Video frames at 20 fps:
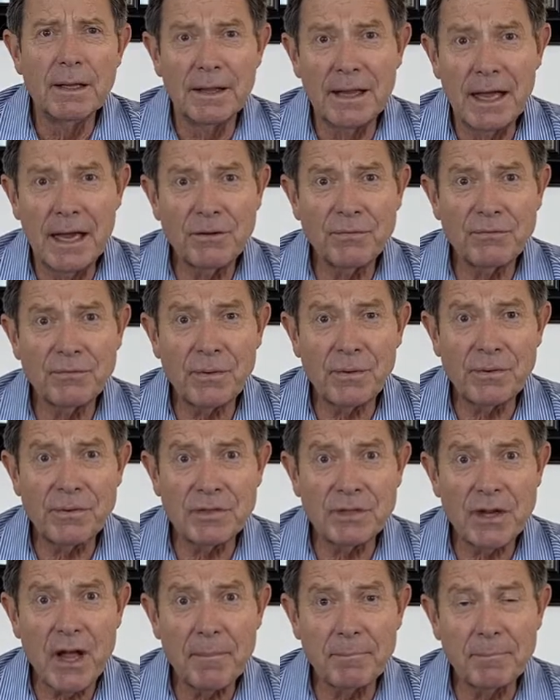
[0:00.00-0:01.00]
Thanks for
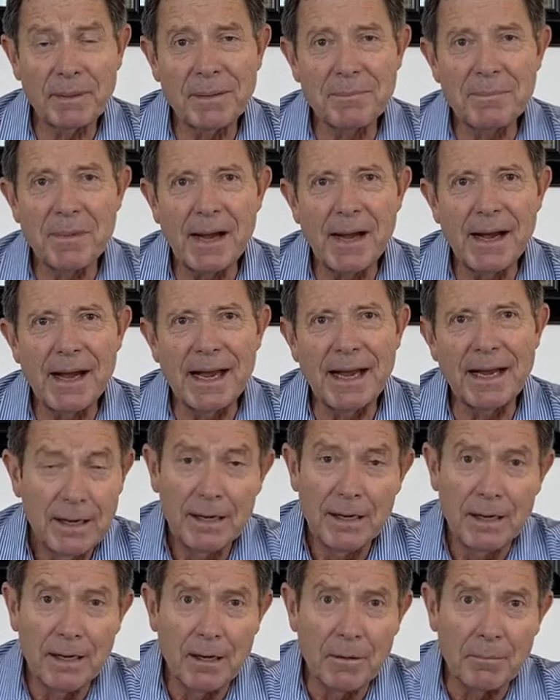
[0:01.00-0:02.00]
stopping by.
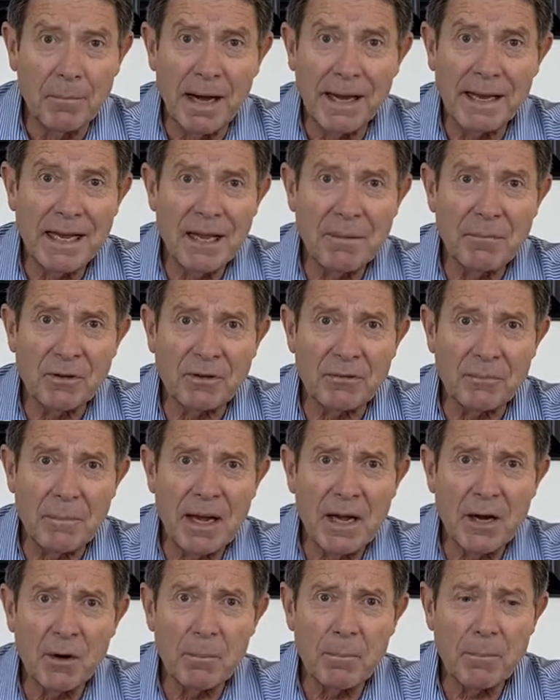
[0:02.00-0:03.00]
My name is
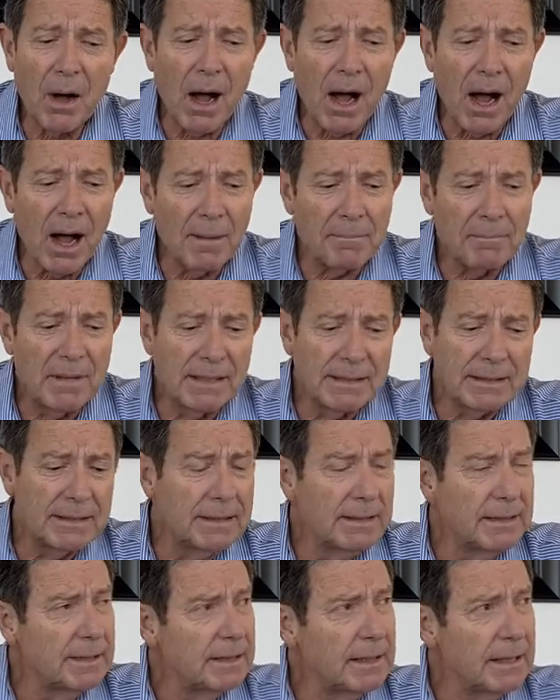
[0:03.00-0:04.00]
Mayor Bob,
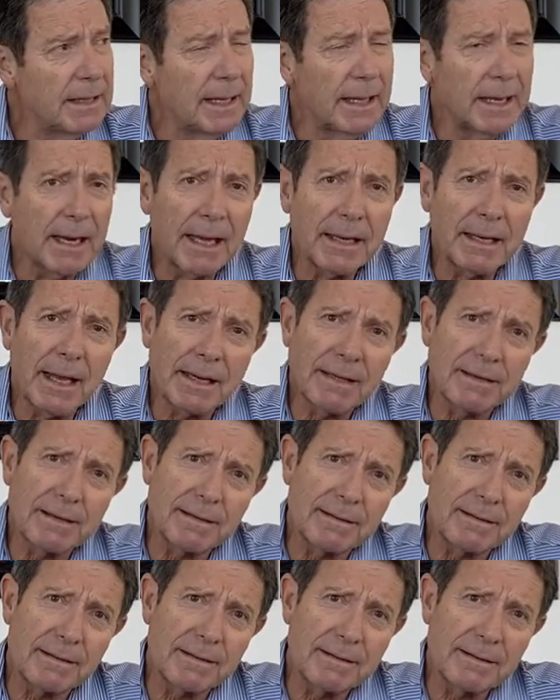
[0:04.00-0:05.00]
and I'd like
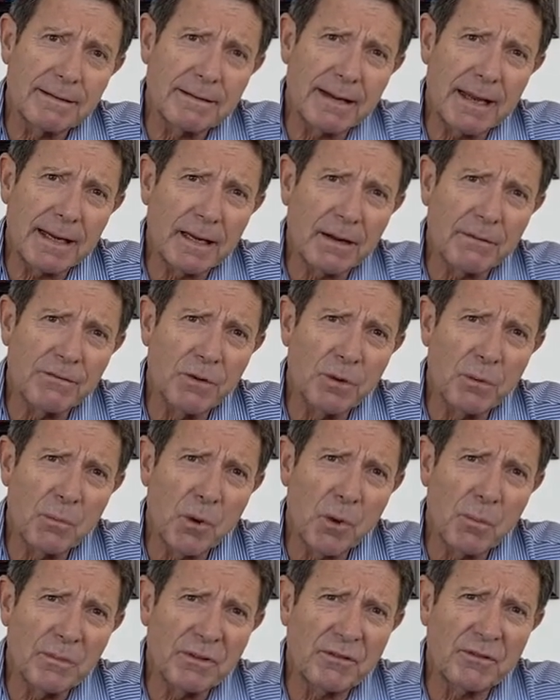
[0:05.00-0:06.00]
to take a few
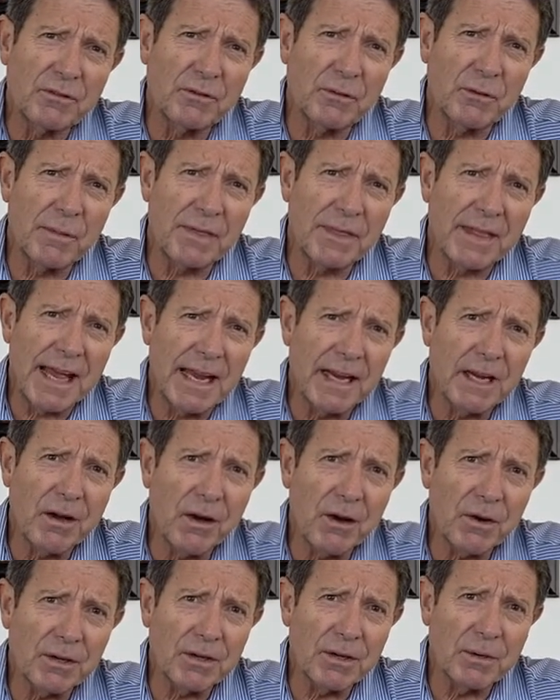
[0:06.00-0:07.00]
moments to thank
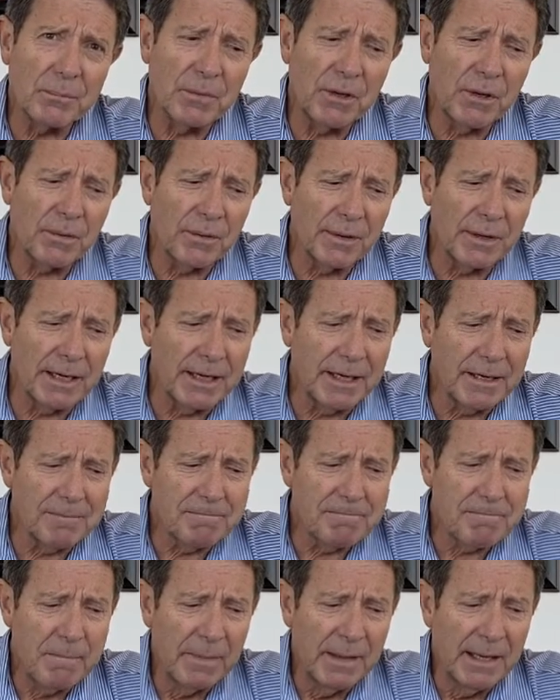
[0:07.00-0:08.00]
our community
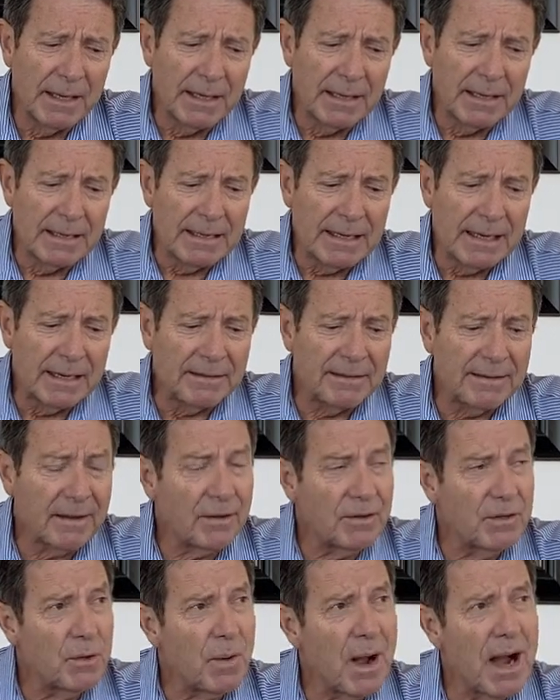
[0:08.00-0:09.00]
and
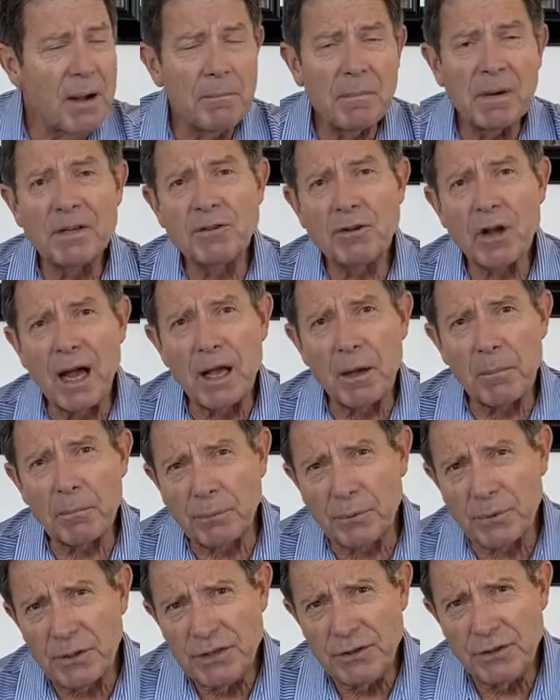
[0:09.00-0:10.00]
tell you how much I
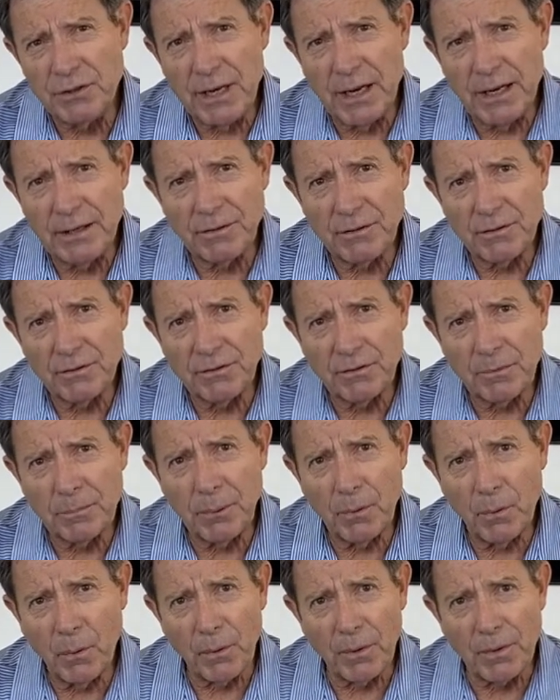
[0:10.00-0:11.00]
appreciate the
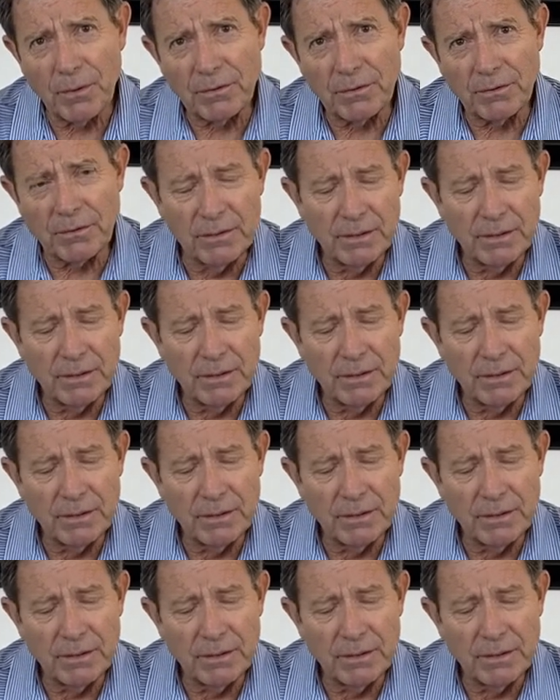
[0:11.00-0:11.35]
support,